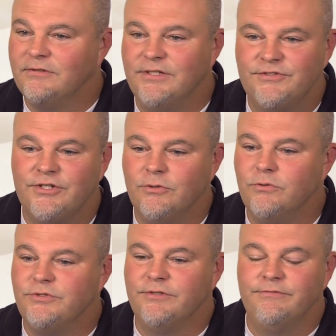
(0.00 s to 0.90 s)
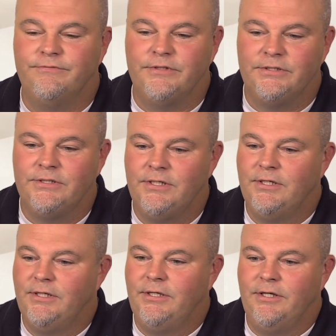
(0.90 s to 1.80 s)
and souls of
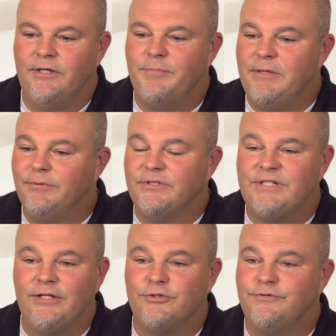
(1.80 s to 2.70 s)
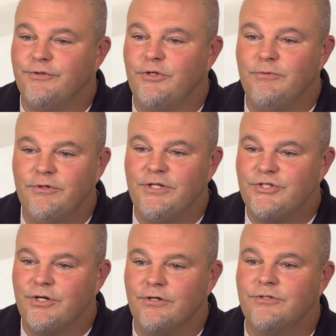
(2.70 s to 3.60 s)
the people at Taylorsville Community
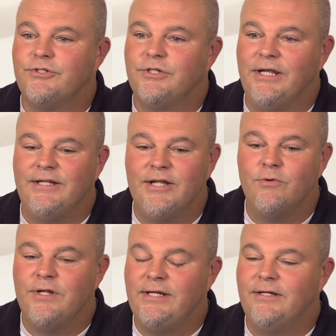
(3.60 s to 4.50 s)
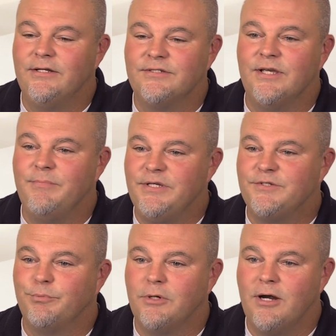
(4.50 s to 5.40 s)
Church and donated us a
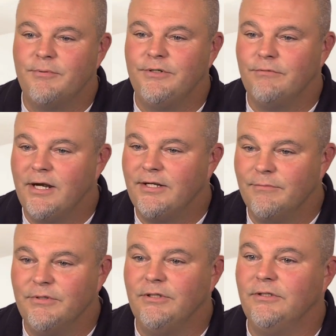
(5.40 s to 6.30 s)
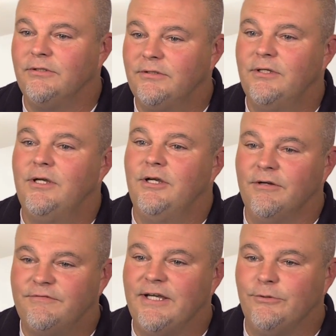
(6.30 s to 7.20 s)
piece of property right in the middle
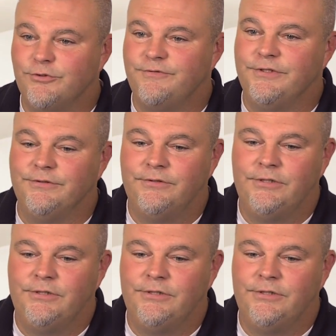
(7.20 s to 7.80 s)
of Taylorsville,